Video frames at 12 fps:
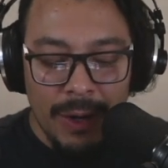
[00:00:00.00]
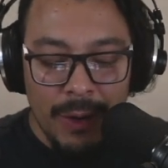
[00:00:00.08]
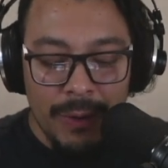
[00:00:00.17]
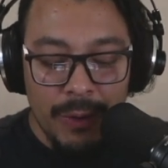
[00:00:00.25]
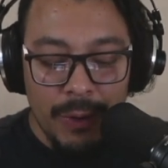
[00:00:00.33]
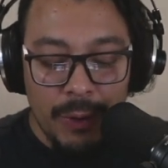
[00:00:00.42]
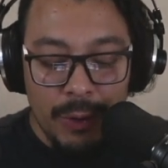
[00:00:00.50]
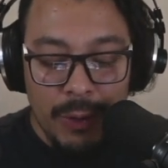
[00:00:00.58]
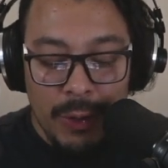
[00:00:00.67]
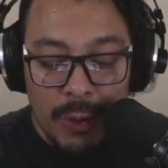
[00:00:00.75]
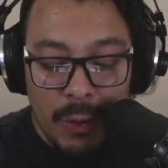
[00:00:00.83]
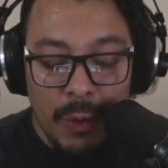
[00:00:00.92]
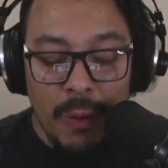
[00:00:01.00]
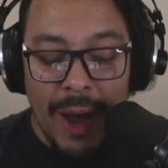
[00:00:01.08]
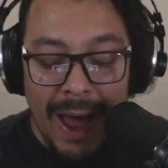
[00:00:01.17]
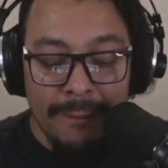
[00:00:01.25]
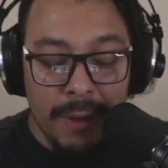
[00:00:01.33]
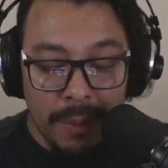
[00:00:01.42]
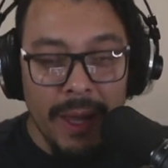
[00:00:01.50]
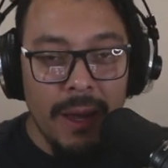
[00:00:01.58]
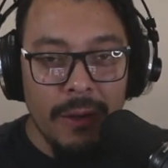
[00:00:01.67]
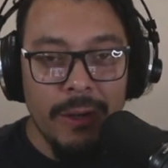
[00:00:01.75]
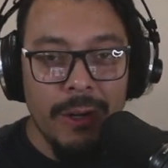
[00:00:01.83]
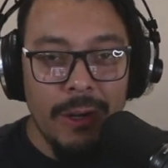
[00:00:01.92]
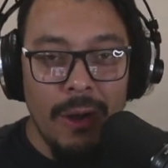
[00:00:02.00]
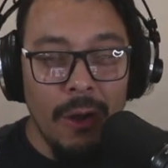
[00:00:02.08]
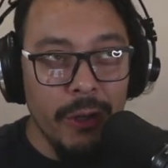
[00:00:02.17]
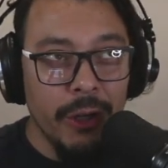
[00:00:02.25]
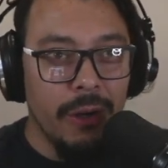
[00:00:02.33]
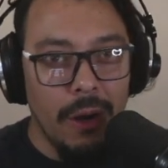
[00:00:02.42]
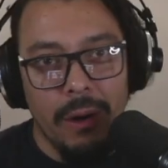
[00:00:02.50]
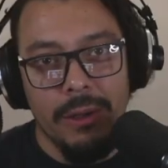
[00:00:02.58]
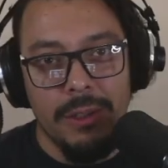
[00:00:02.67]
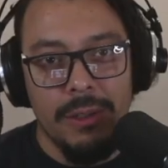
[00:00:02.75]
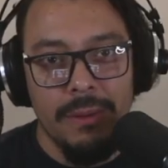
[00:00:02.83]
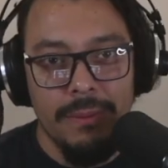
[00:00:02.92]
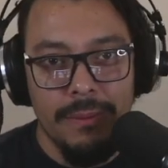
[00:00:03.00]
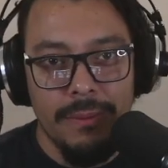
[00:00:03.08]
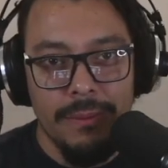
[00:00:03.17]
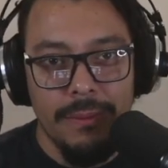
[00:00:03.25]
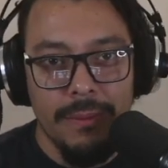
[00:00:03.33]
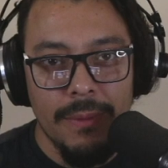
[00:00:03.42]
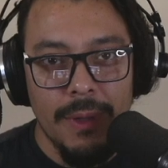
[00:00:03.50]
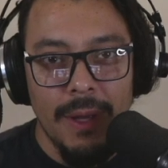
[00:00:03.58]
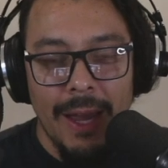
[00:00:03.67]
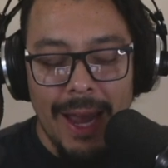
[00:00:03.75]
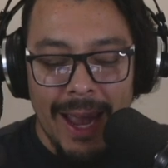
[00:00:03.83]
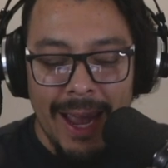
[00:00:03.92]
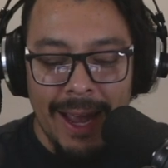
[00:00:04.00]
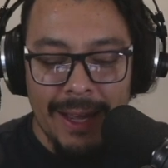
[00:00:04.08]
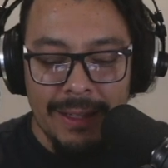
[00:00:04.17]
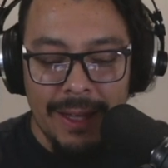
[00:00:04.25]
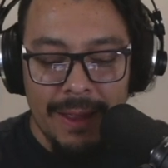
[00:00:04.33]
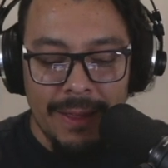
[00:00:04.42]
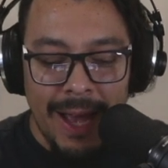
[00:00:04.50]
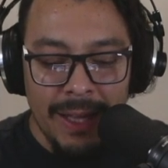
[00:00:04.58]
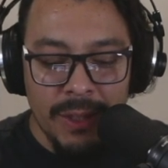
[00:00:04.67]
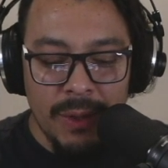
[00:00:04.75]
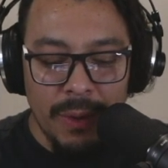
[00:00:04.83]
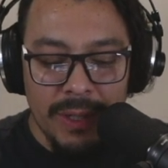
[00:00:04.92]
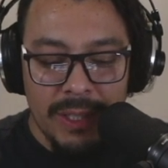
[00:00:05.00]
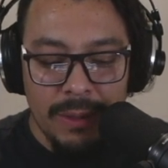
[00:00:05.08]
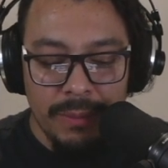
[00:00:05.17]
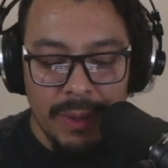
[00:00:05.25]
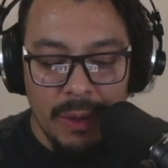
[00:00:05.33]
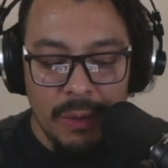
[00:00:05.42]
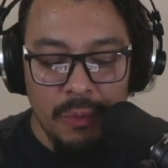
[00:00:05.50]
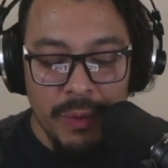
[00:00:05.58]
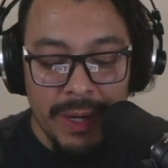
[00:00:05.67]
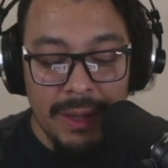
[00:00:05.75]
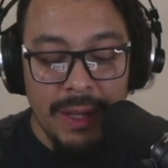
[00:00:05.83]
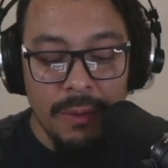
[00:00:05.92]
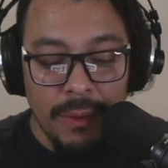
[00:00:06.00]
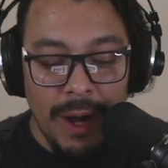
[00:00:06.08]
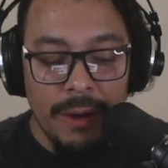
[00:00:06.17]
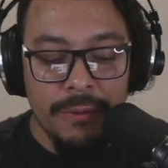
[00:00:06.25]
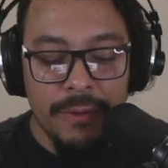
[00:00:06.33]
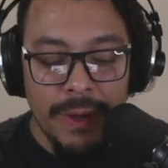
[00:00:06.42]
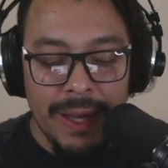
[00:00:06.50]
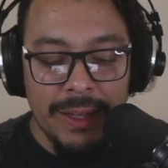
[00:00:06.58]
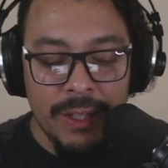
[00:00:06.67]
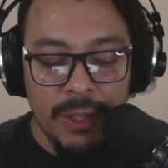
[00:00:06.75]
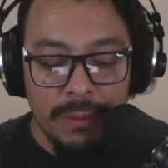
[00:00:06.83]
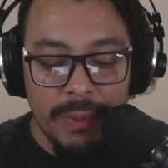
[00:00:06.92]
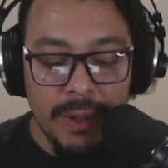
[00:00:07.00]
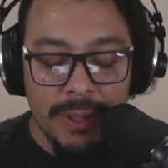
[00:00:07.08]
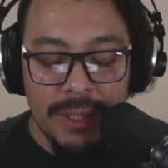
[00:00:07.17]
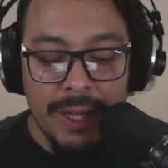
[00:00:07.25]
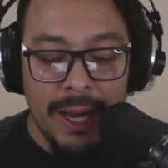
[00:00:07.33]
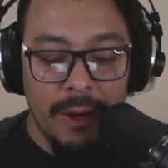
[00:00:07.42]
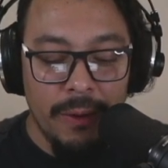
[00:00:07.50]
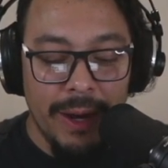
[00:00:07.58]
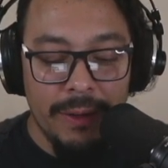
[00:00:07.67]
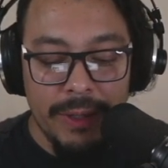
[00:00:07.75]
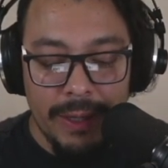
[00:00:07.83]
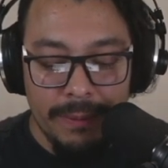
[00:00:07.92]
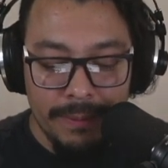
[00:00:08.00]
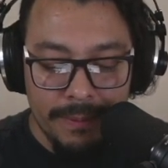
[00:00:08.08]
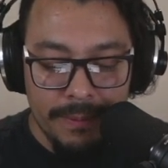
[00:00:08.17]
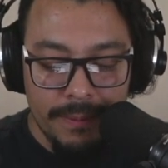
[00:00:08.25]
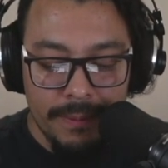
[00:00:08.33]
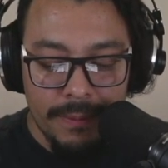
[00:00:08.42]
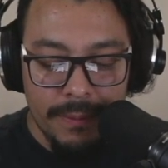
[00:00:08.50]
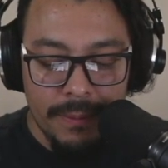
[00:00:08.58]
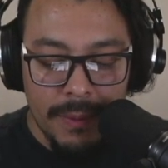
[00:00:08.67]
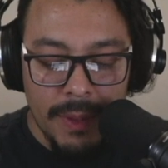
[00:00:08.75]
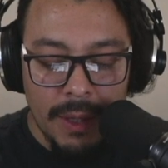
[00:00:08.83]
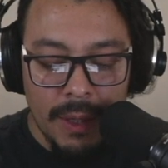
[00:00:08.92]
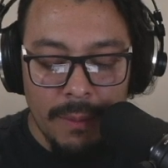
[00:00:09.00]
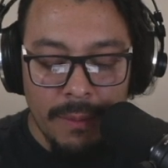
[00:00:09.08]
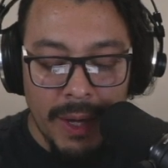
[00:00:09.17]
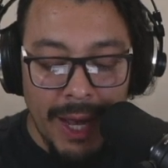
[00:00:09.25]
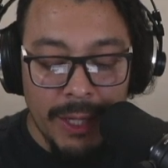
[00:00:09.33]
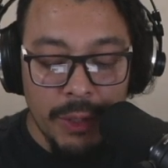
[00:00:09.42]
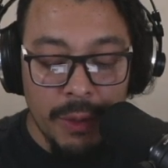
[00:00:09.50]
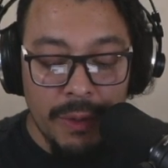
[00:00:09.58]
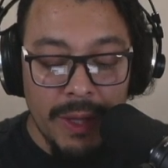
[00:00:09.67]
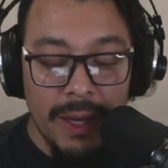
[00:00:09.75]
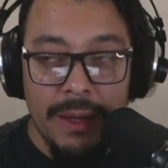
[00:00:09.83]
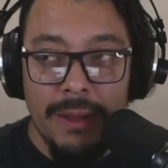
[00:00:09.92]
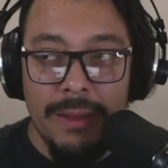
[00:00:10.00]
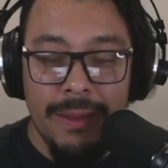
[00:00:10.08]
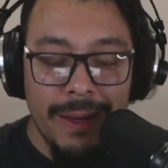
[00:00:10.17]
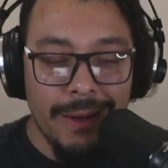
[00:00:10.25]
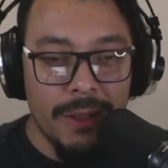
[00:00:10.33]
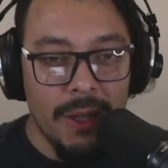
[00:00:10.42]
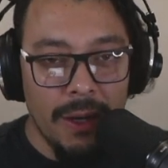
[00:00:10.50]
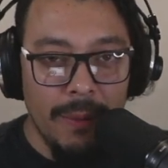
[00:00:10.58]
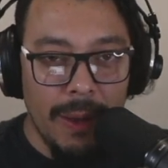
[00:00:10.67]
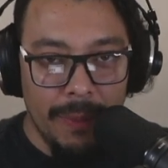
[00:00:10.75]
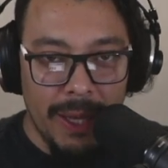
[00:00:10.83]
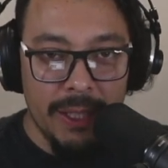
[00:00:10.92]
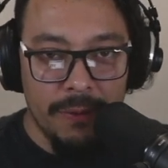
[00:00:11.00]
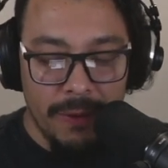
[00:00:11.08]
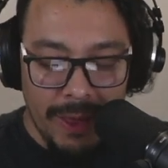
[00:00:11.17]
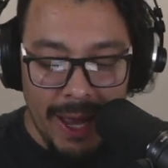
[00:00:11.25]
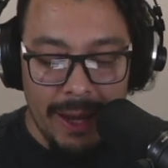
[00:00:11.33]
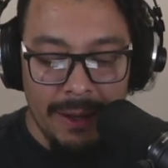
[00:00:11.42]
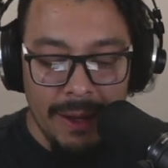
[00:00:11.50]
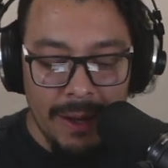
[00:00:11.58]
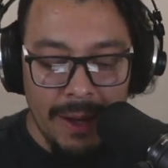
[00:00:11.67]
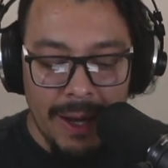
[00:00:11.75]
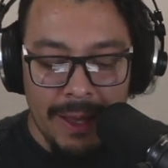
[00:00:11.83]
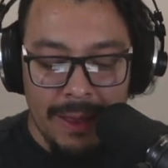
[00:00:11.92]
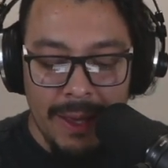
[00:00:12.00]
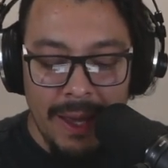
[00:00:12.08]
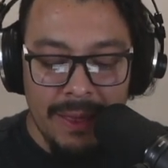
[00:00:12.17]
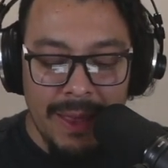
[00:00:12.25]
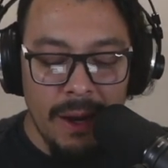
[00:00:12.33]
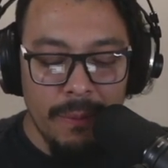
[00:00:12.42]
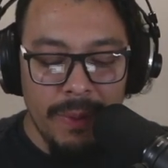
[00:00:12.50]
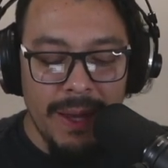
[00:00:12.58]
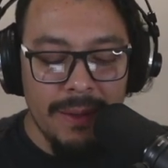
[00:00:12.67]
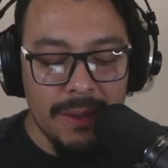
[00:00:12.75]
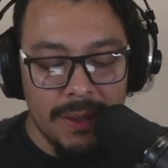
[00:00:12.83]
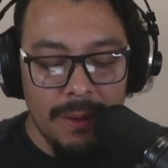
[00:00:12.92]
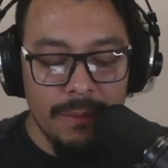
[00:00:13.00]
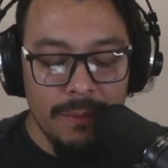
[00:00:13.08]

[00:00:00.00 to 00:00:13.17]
you have to play all your cards. And that's going to be really rough unless you build a deck around it. But I do think there's going to be a place for that. I think that'll be in some,